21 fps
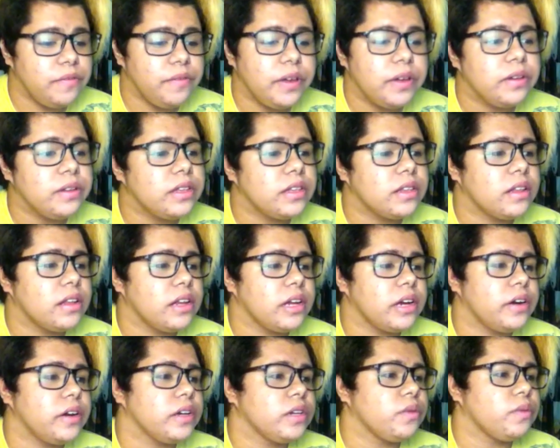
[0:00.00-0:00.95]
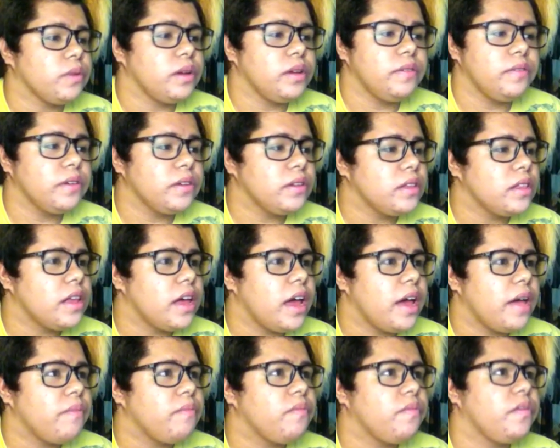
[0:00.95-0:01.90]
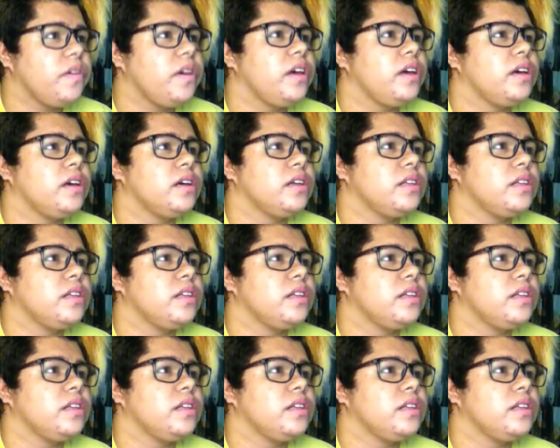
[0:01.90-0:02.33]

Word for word: in the lyrics, what he feels in the MV. It's,